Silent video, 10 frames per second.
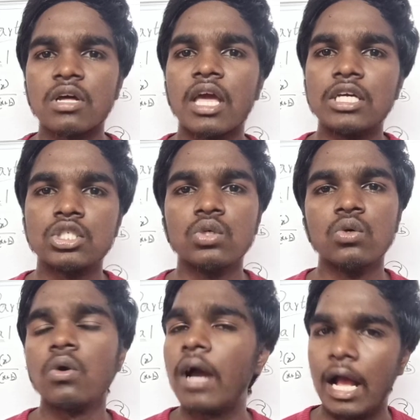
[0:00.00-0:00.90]
the case
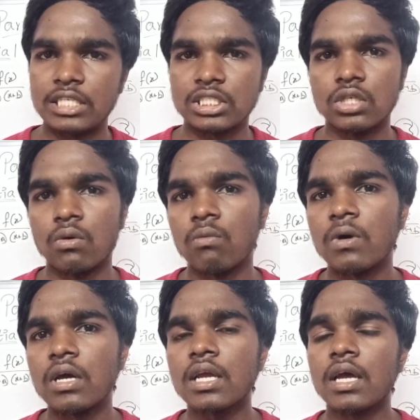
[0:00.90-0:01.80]
2 as your
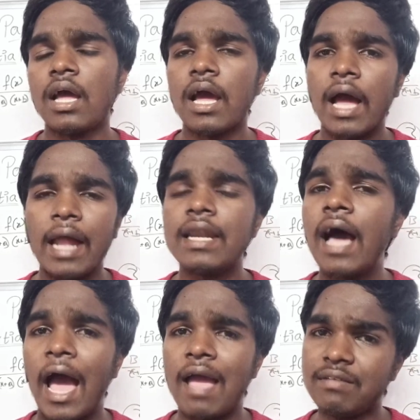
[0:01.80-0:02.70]
work, and
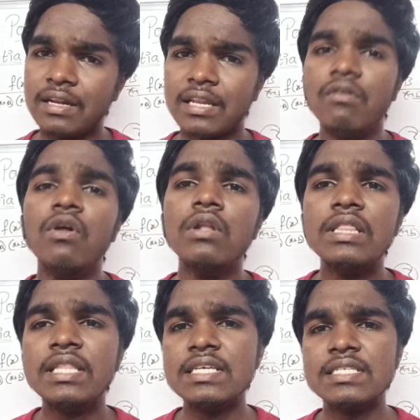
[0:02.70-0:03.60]
I will reveal
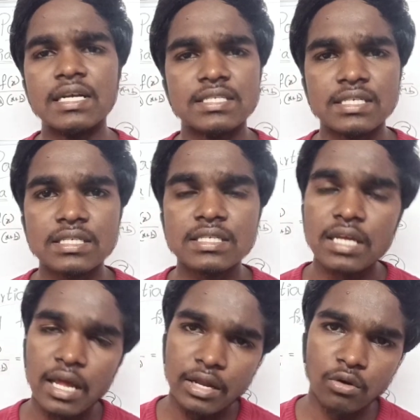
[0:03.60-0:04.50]
these answers
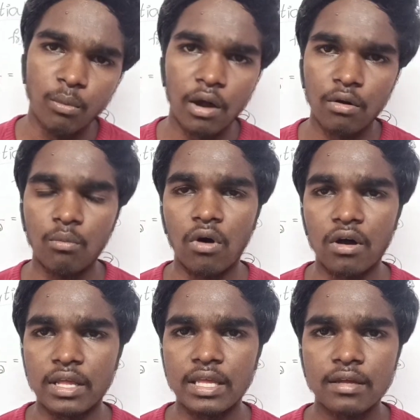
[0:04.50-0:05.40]
tomorrow
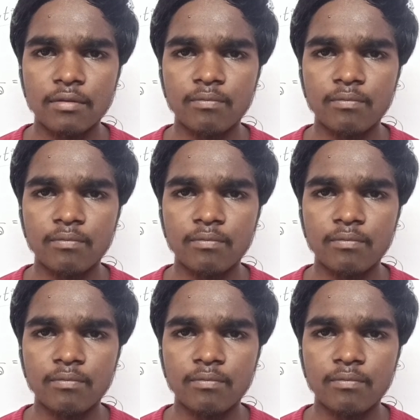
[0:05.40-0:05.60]
morning.